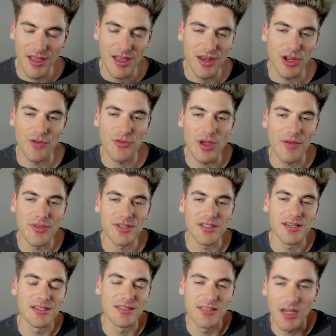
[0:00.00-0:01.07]
Now, if you have this
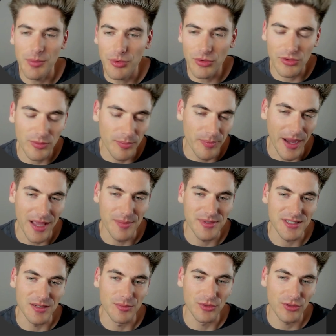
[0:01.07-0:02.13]
double pipe
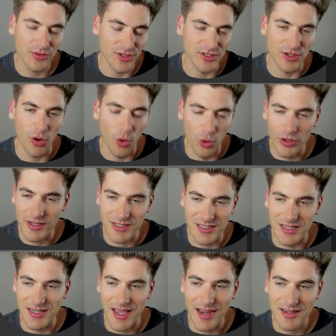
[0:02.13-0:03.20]
symbol, this OR
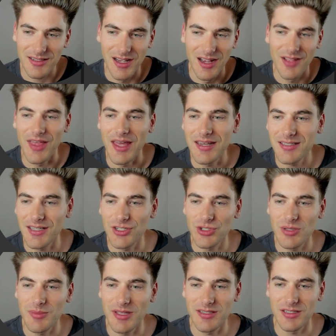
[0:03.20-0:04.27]
syntax, that essentially
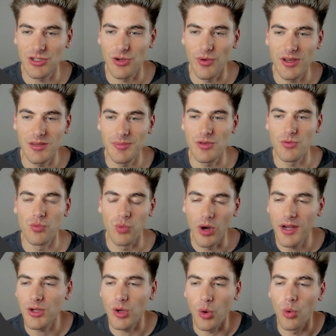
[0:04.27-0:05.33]
means it's going to be
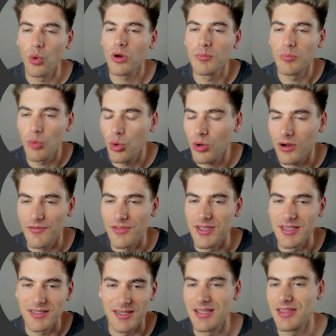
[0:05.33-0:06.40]
one or more of
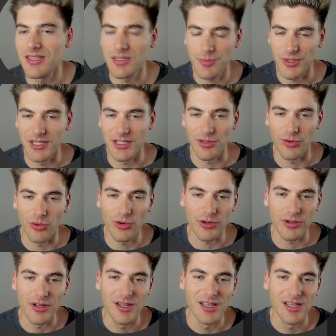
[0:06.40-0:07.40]
these in this particular order.